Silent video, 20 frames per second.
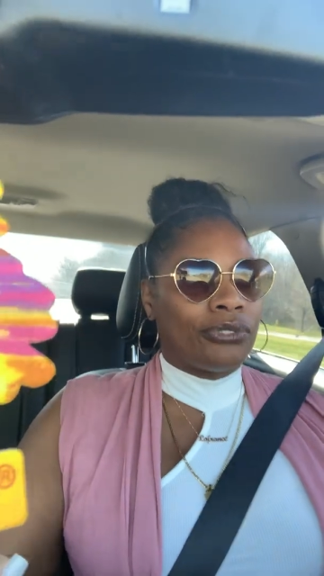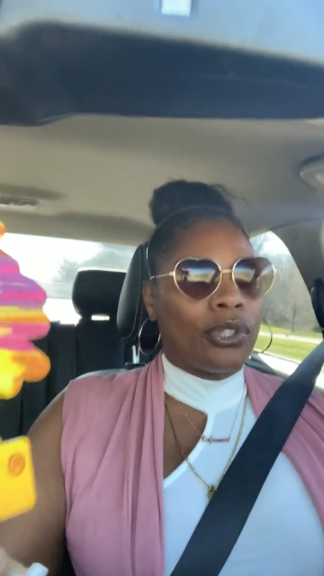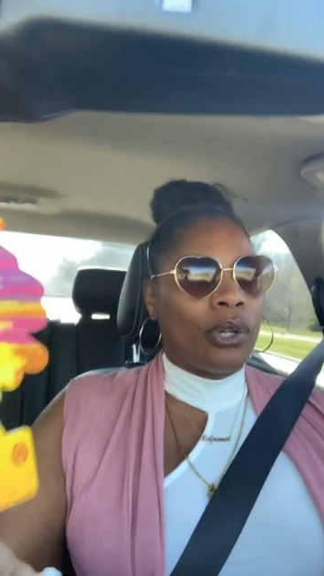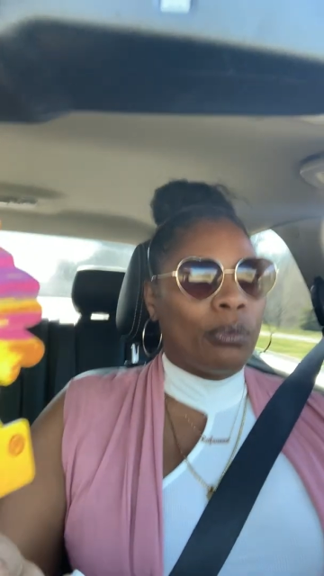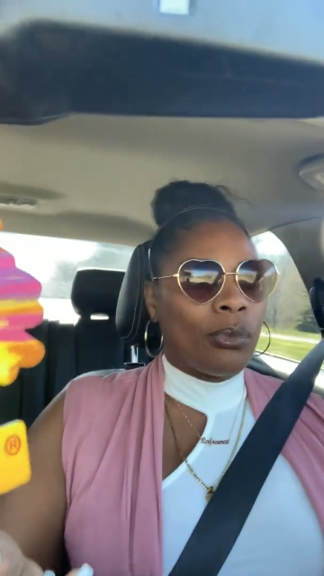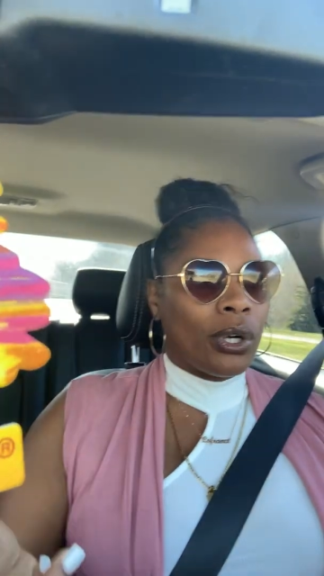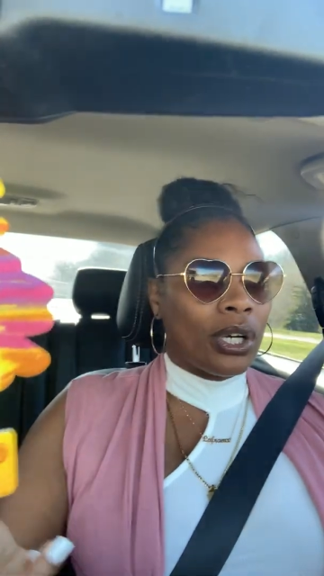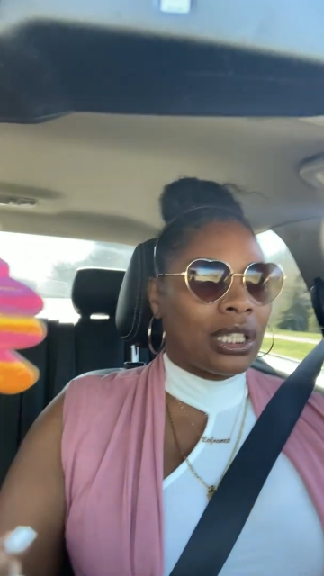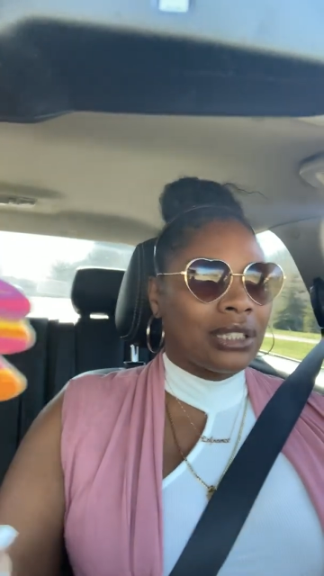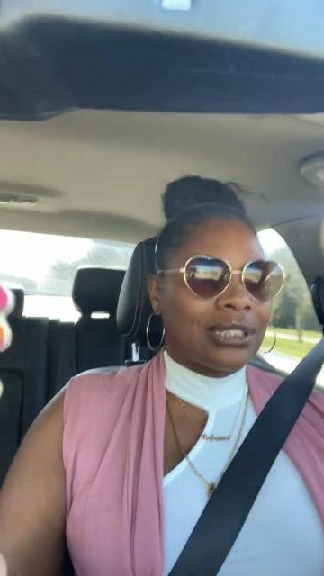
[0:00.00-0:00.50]
no
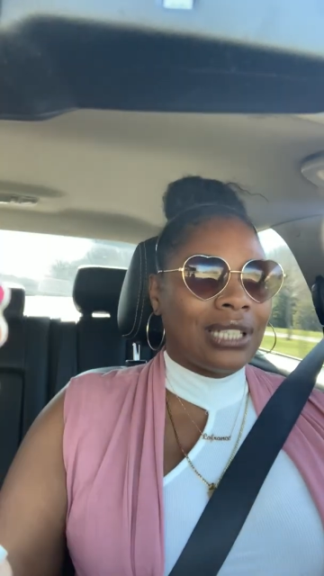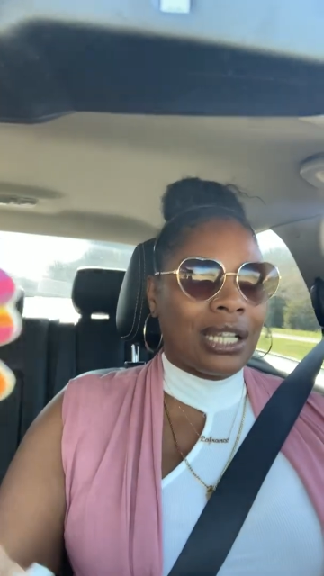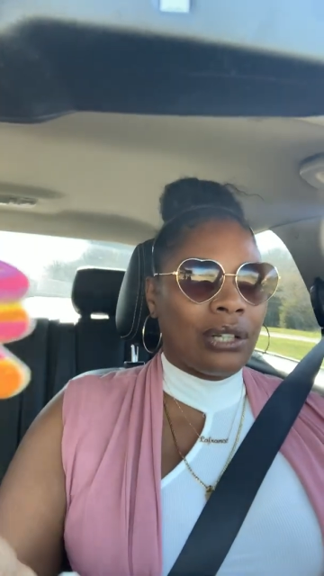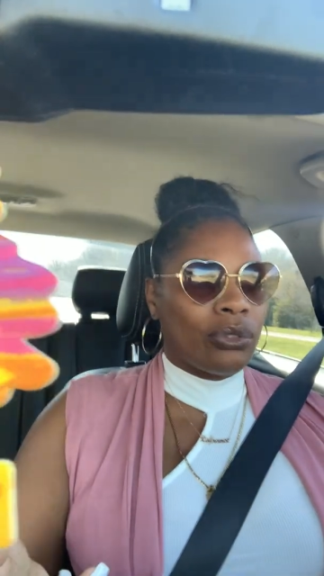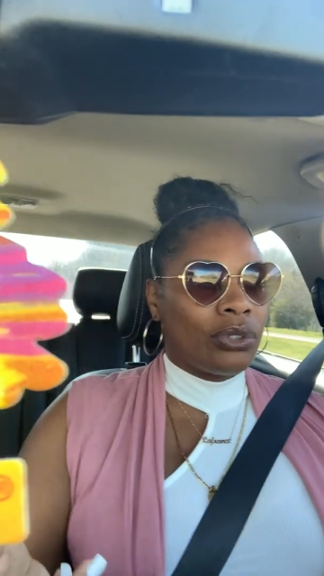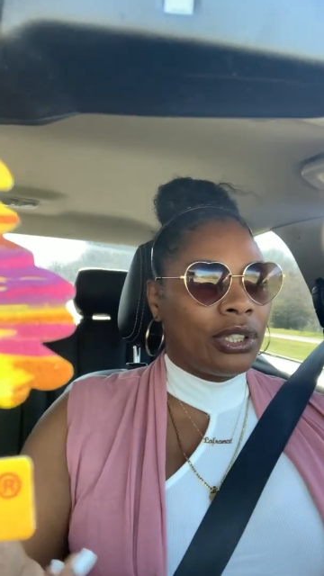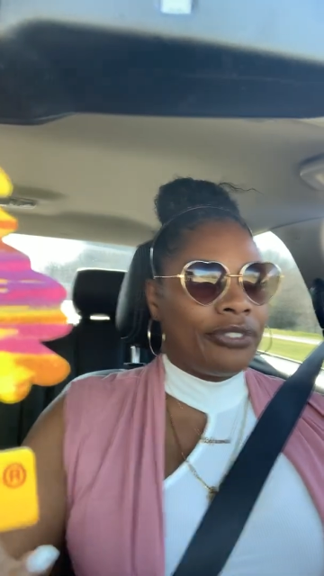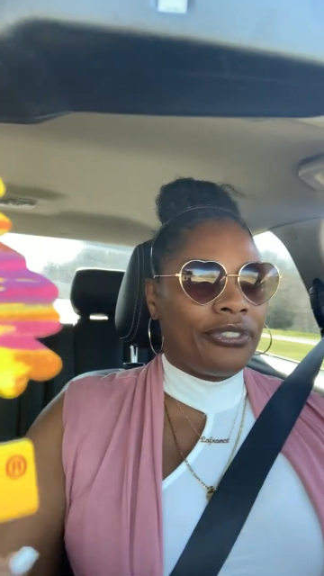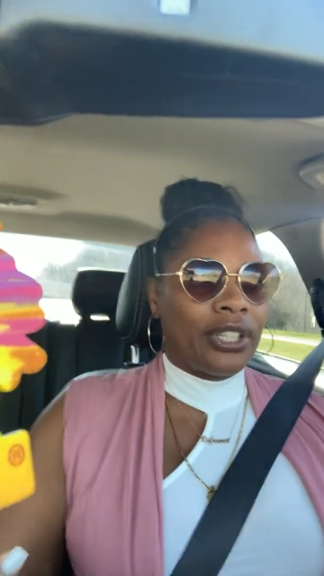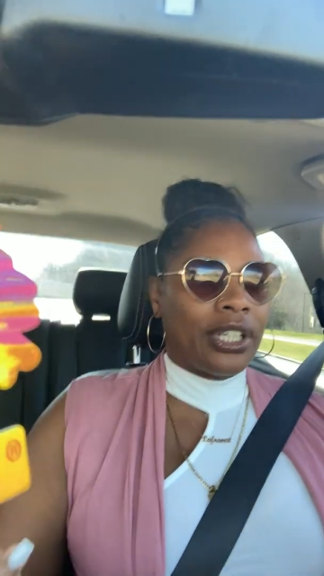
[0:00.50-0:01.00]
more, because I
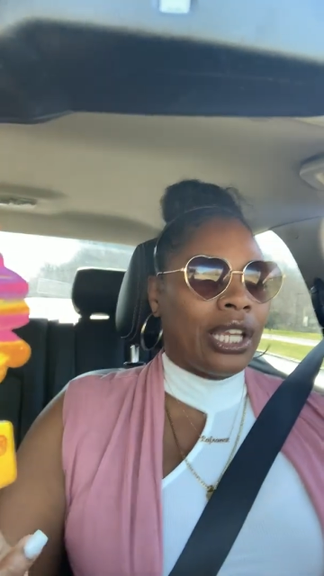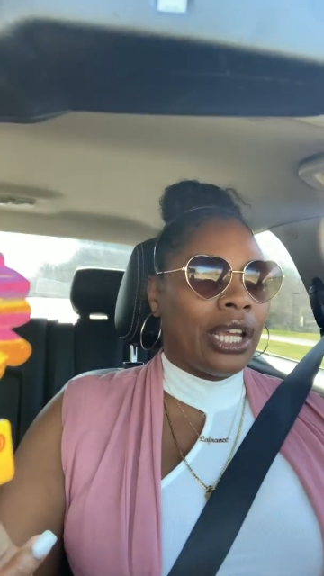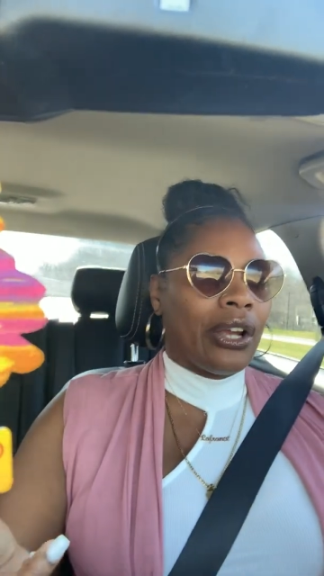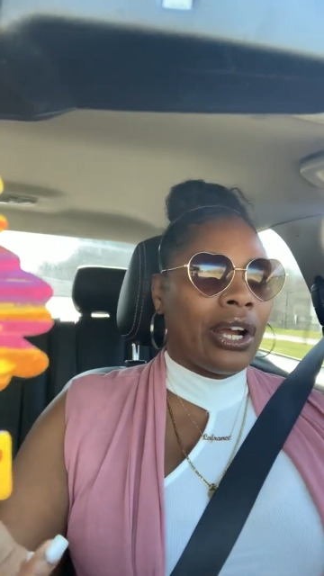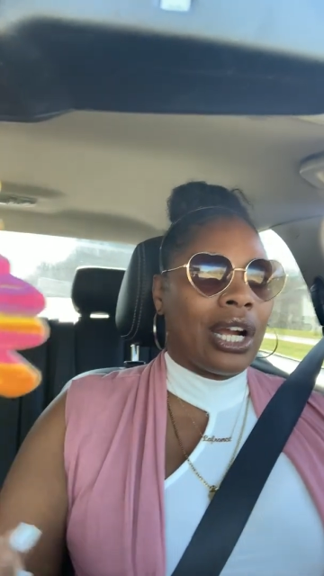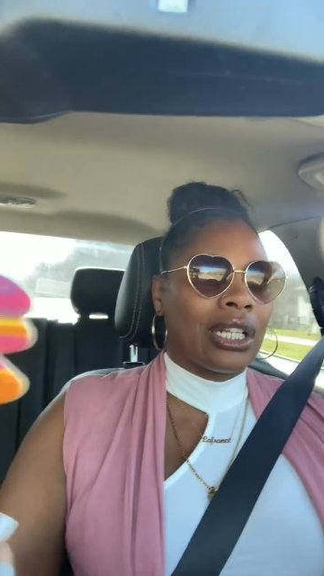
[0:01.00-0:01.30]
don't even care.